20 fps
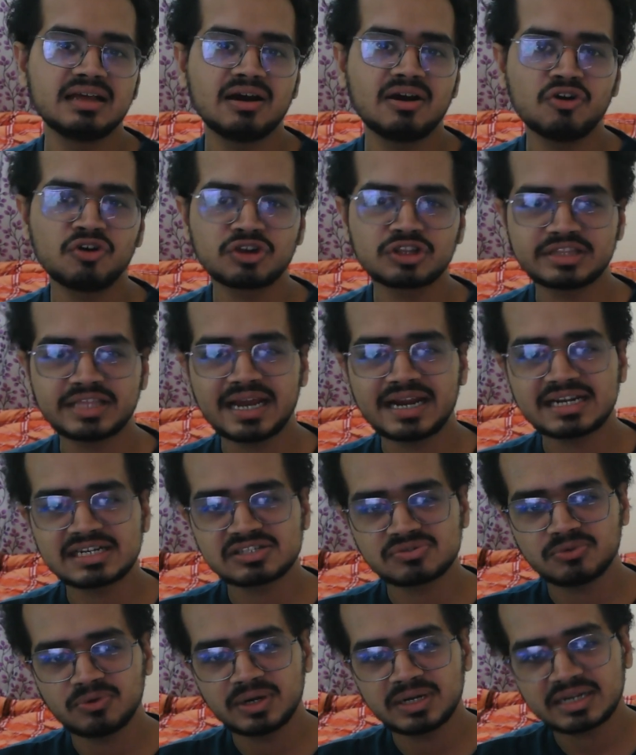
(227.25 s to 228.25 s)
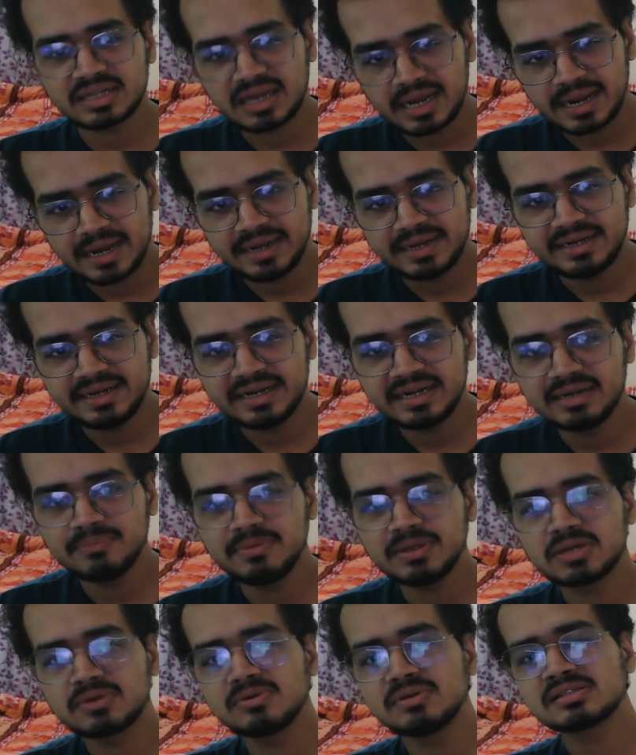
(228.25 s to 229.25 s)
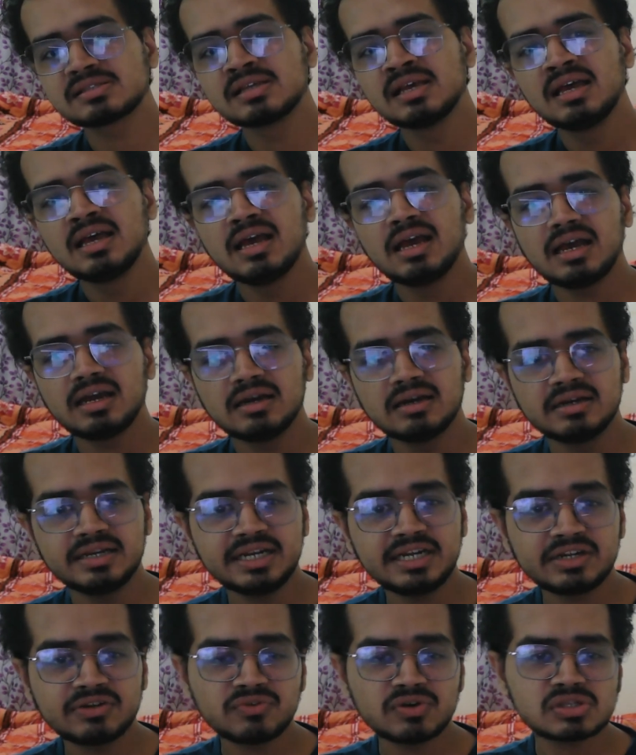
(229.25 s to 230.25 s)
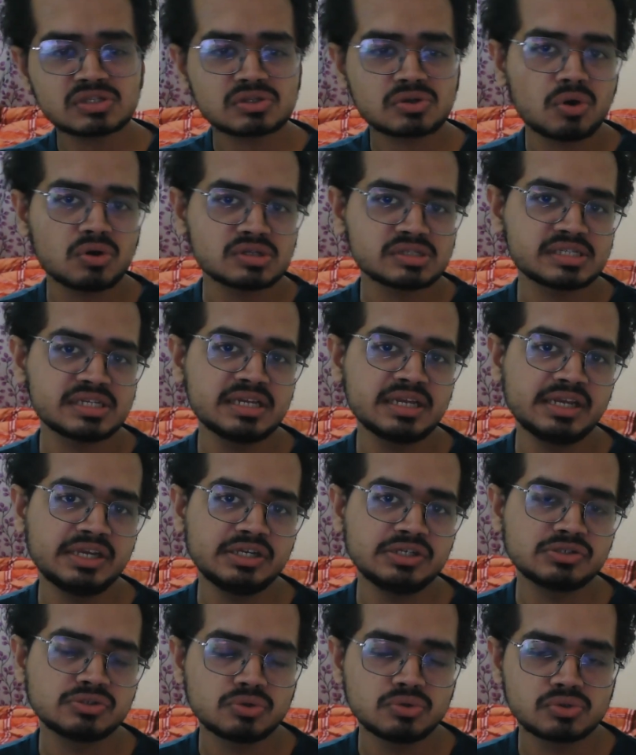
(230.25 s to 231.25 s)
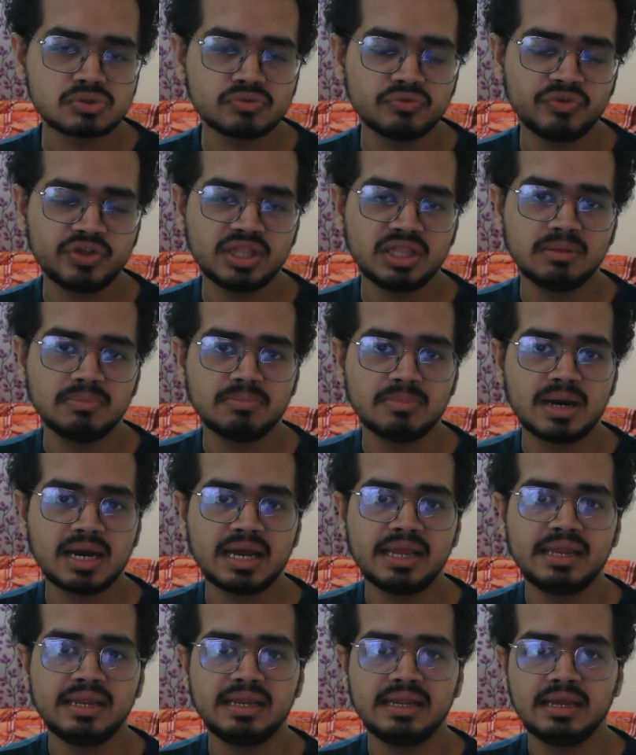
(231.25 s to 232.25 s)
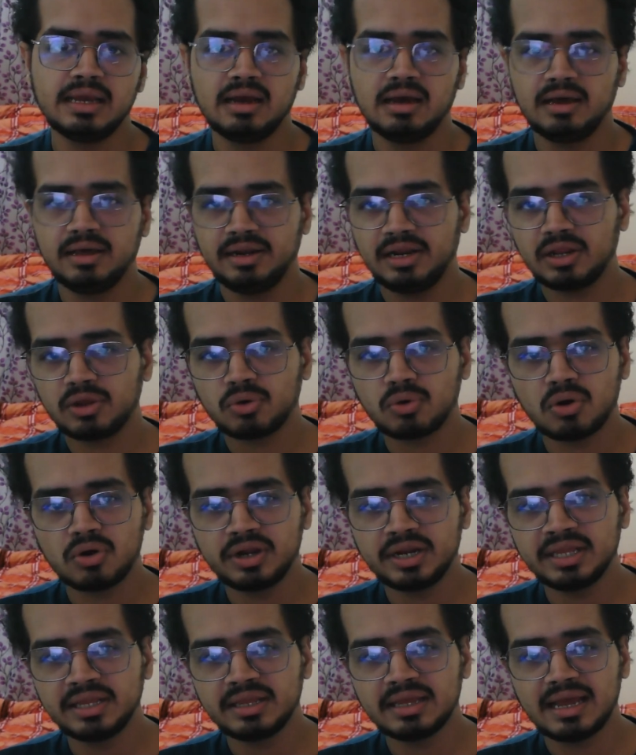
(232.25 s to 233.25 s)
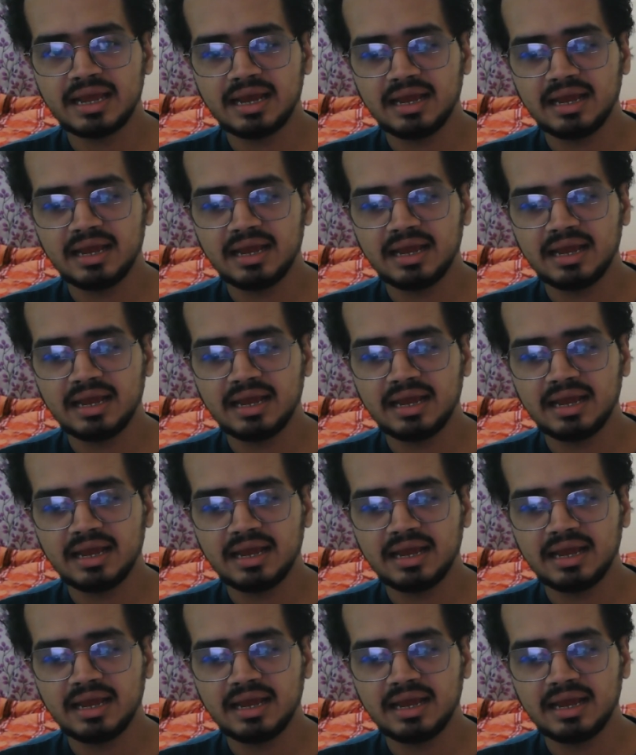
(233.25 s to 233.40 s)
or that's what I did, because it was causing issues with my recording.